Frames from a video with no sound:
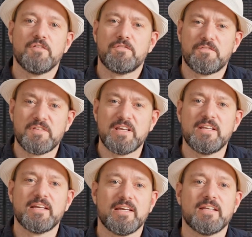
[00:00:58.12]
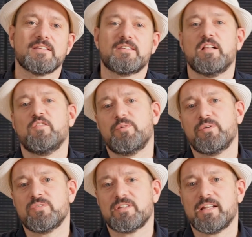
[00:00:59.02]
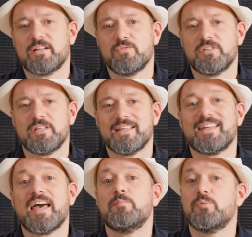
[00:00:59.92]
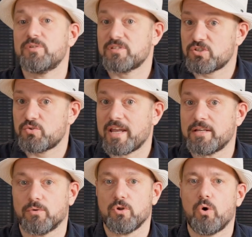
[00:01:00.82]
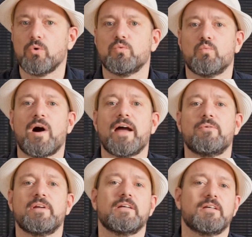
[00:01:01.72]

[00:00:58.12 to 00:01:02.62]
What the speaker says: Feeding in self-produced electricity can put a strain old wiring,